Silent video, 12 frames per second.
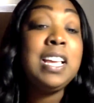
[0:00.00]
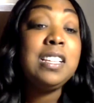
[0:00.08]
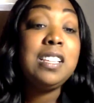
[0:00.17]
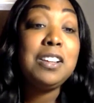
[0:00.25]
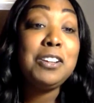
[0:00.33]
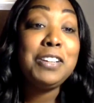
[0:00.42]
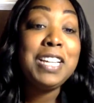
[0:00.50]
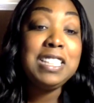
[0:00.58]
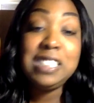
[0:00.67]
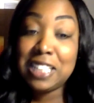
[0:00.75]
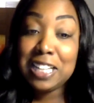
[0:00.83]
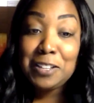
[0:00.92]
So
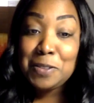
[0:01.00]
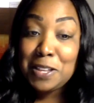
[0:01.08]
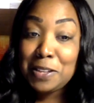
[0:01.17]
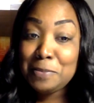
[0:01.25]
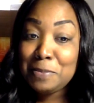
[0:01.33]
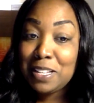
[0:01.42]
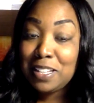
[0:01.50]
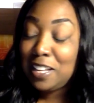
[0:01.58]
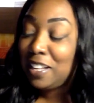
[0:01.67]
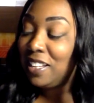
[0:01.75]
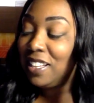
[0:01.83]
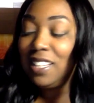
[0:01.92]
he's telling me,
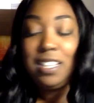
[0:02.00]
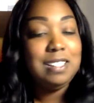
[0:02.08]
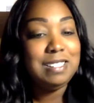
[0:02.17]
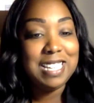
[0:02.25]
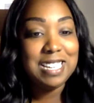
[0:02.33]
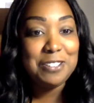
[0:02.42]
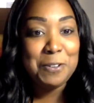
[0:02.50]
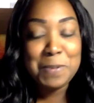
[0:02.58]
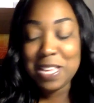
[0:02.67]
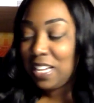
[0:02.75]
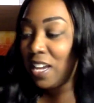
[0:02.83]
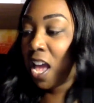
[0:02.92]
he don't kill
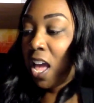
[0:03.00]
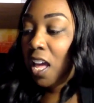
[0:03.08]
me.